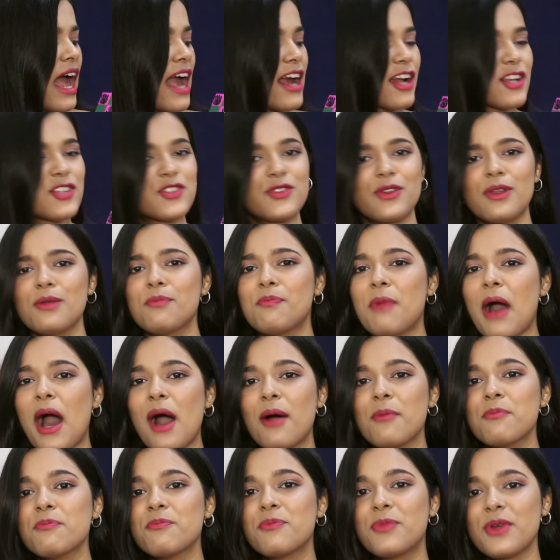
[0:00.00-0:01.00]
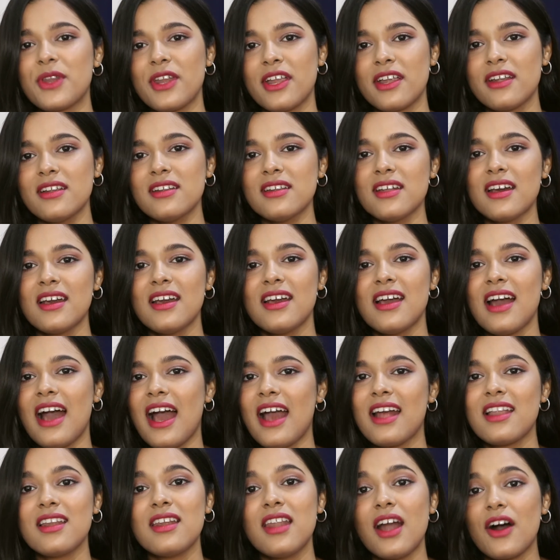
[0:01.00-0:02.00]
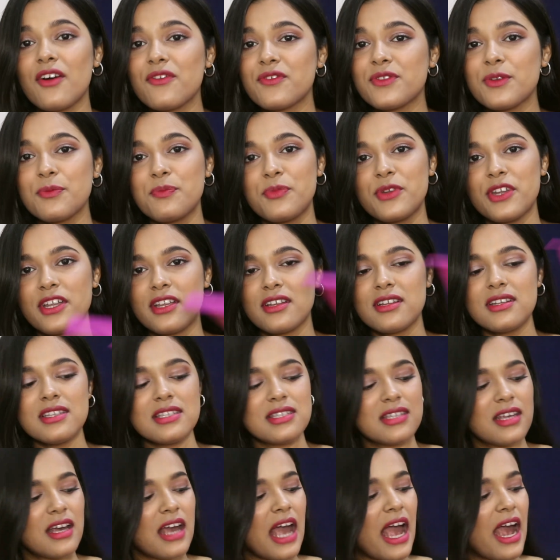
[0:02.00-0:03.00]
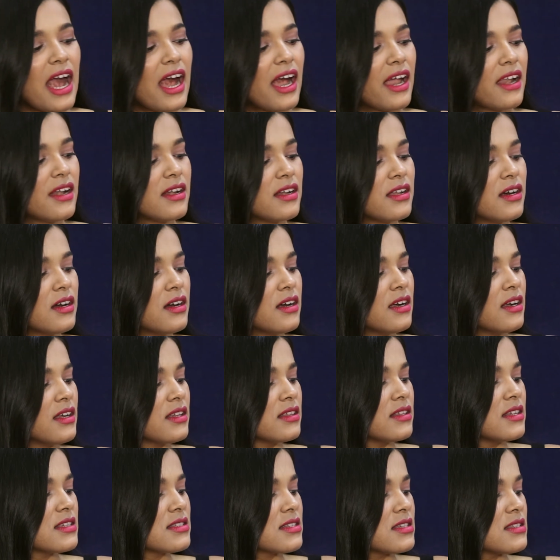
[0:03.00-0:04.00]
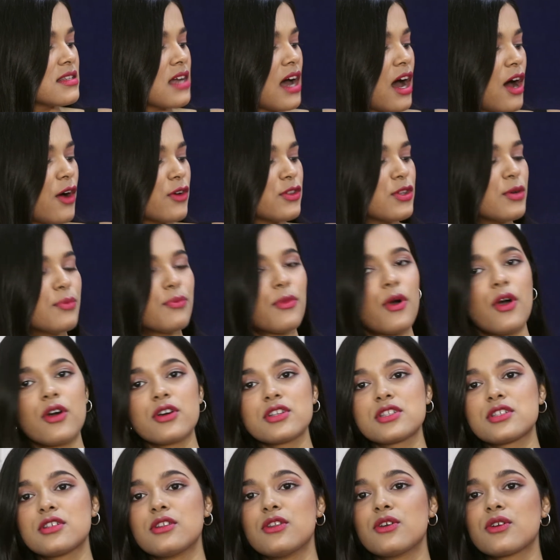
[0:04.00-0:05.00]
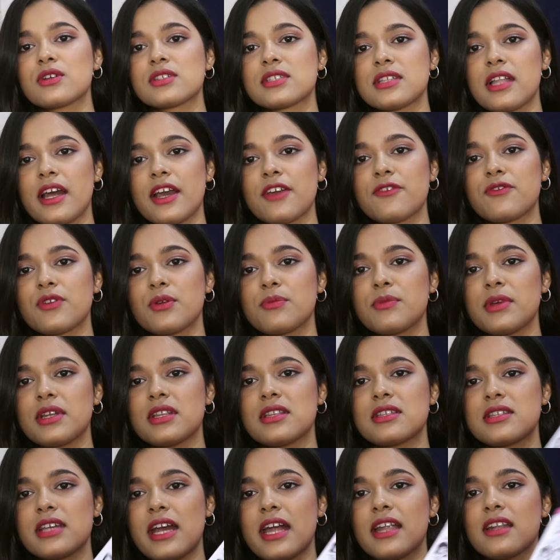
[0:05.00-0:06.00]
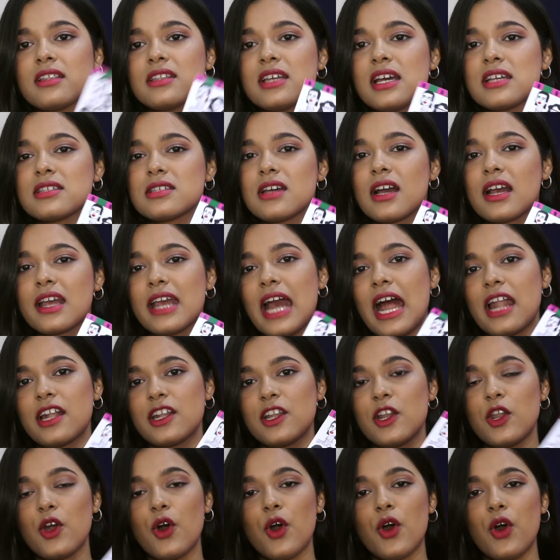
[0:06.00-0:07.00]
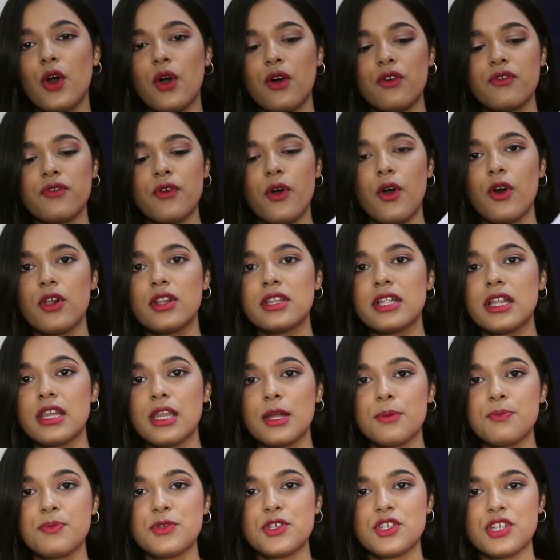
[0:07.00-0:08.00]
actual palm print. I love the prints, and this is how the box looks like from inside. There's a catalog of all the lip